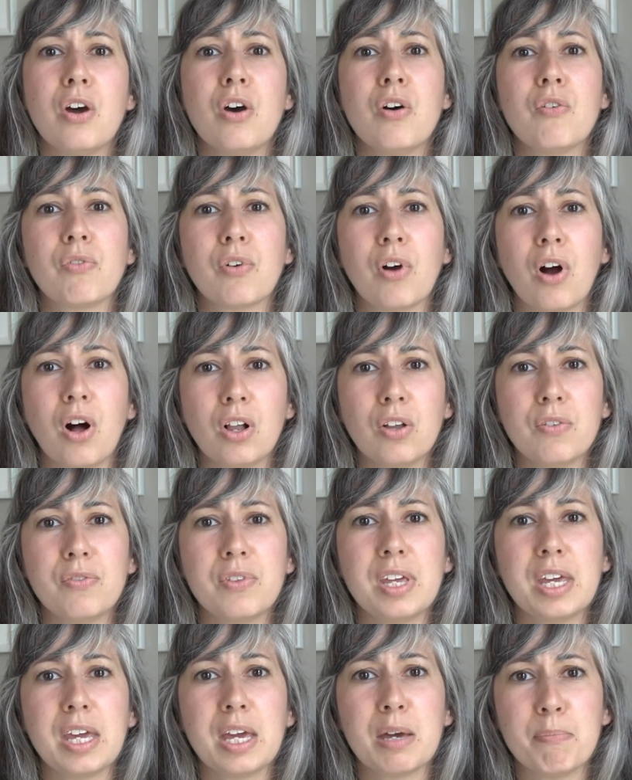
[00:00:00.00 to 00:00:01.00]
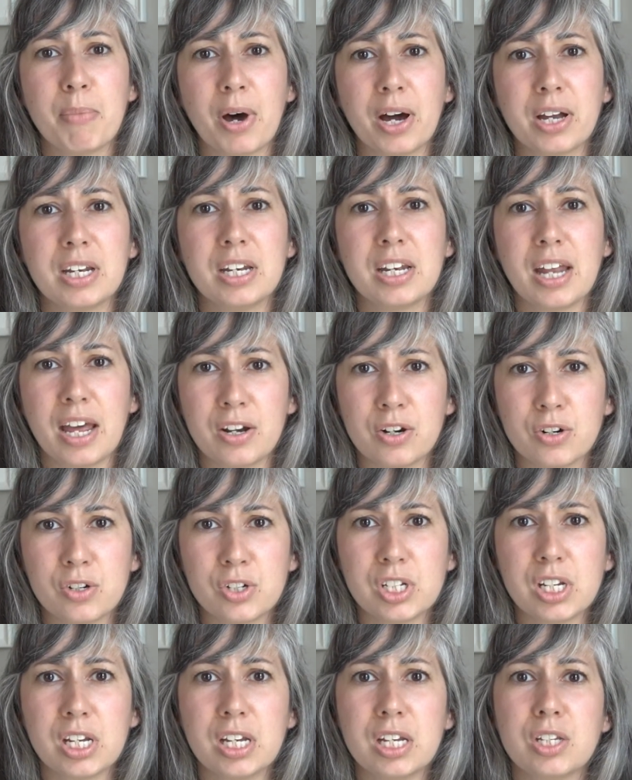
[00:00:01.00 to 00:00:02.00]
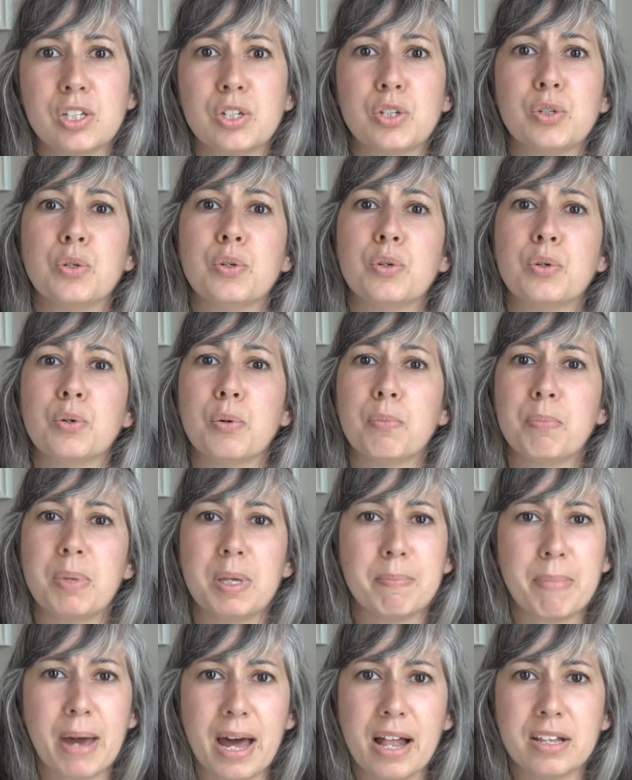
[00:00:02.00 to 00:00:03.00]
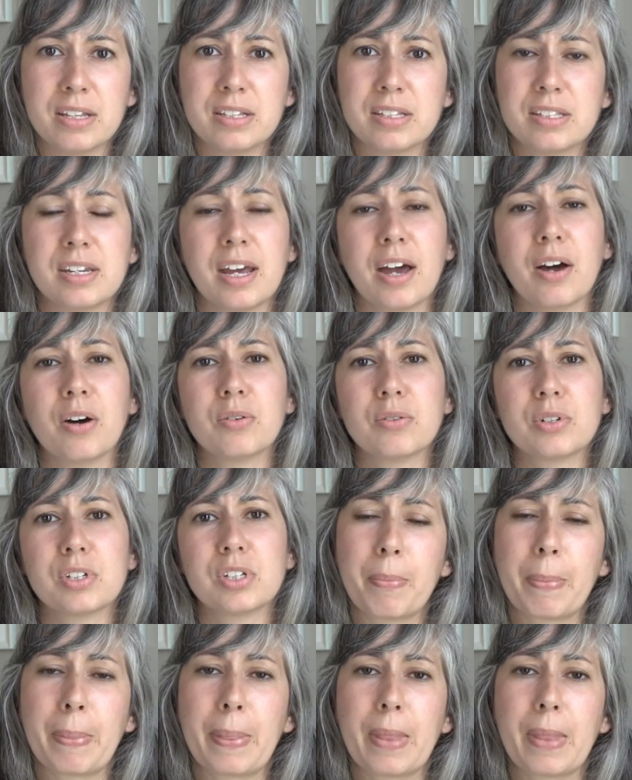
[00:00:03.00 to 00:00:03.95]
for all of the embodied energy to be balanced out.